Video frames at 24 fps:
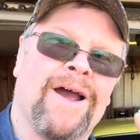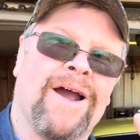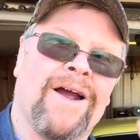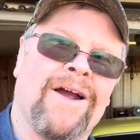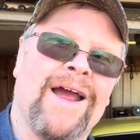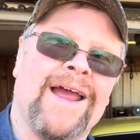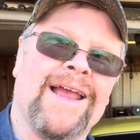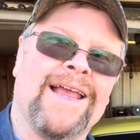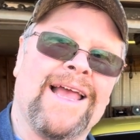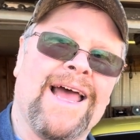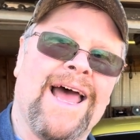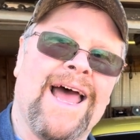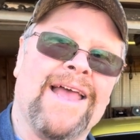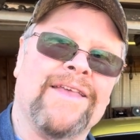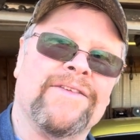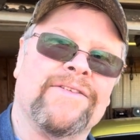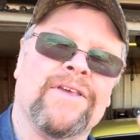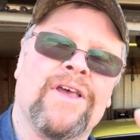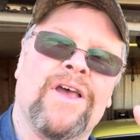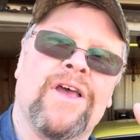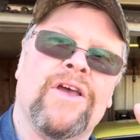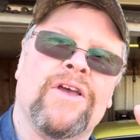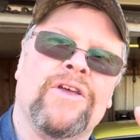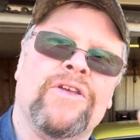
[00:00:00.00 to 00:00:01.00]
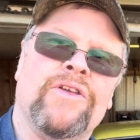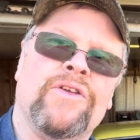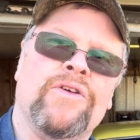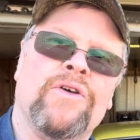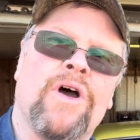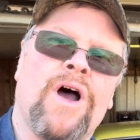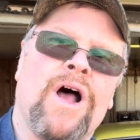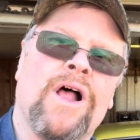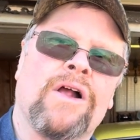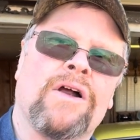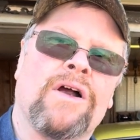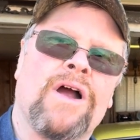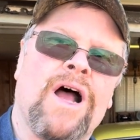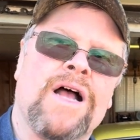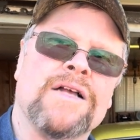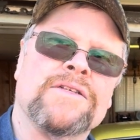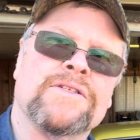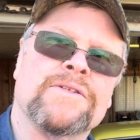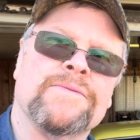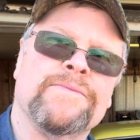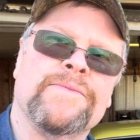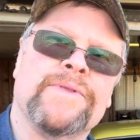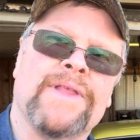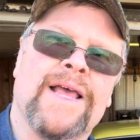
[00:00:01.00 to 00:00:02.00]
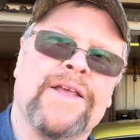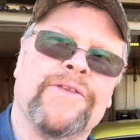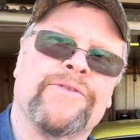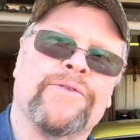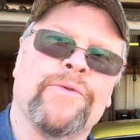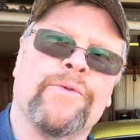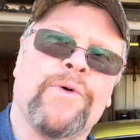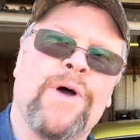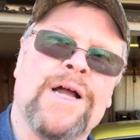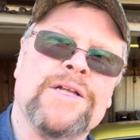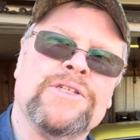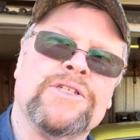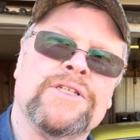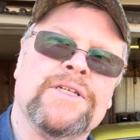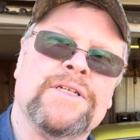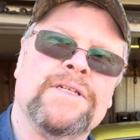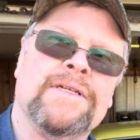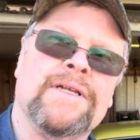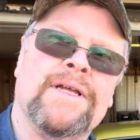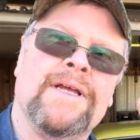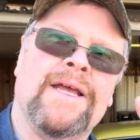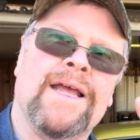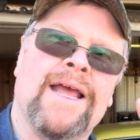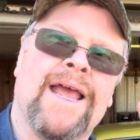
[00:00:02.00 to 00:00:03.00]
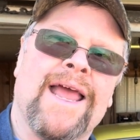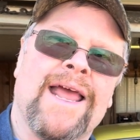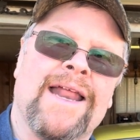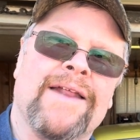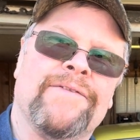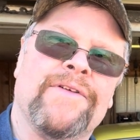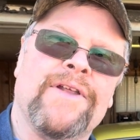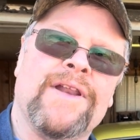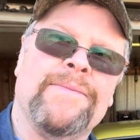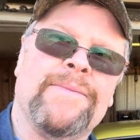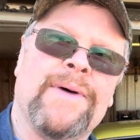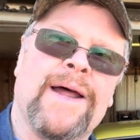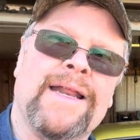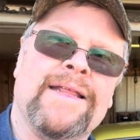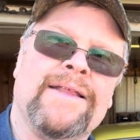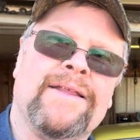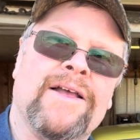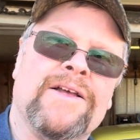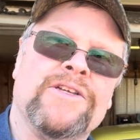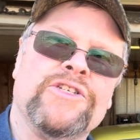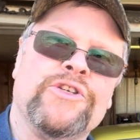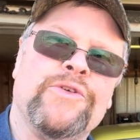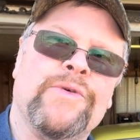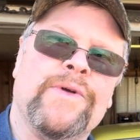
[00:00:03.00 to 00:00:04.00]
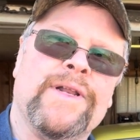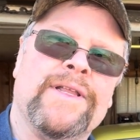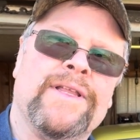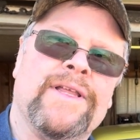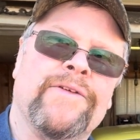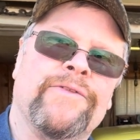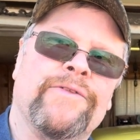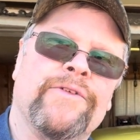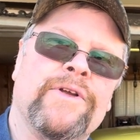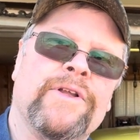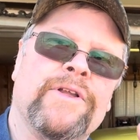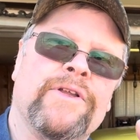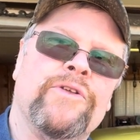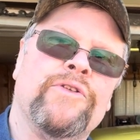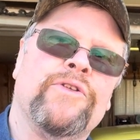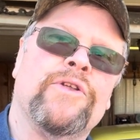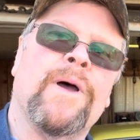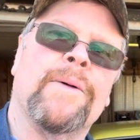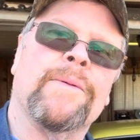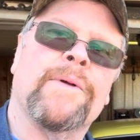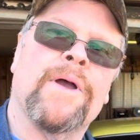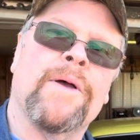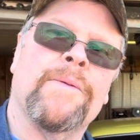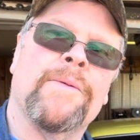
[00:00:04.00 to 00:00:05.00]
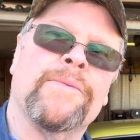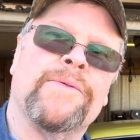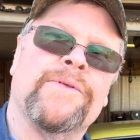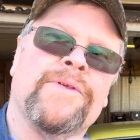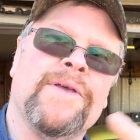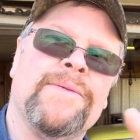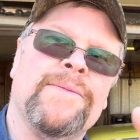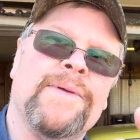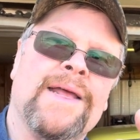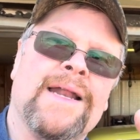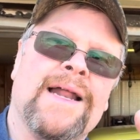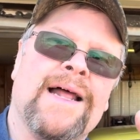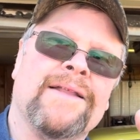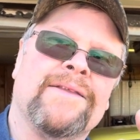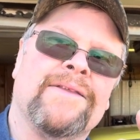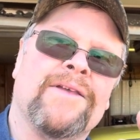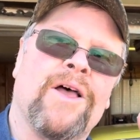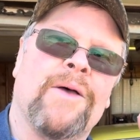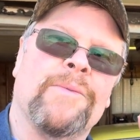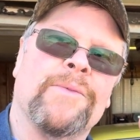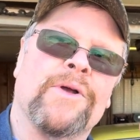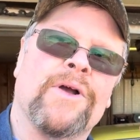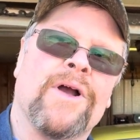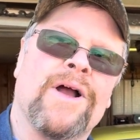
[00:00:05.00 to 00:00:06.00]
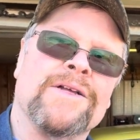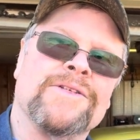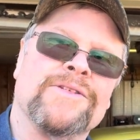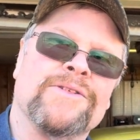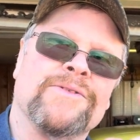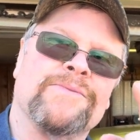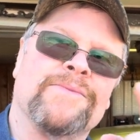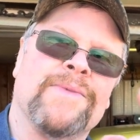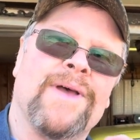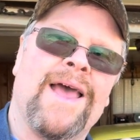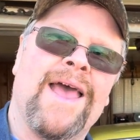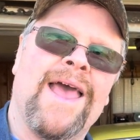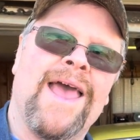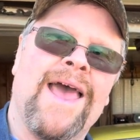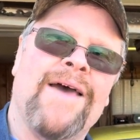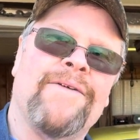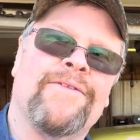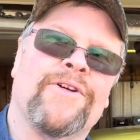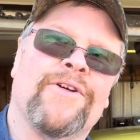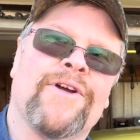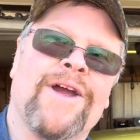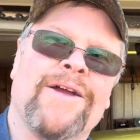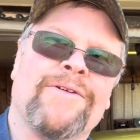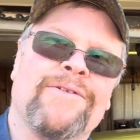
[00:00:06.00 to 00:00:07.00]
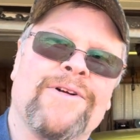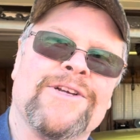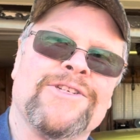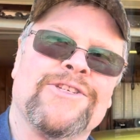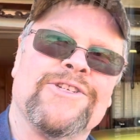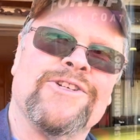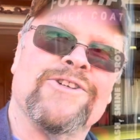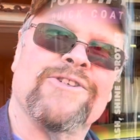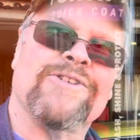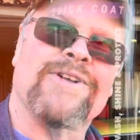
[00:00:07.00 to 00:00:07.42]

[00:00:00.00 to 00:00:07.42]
All right, guys. You all are awesome. Thanks for watching. And if anybody tells you any different, you tell them come see me and I tell them you're awesome. Have a great rest of your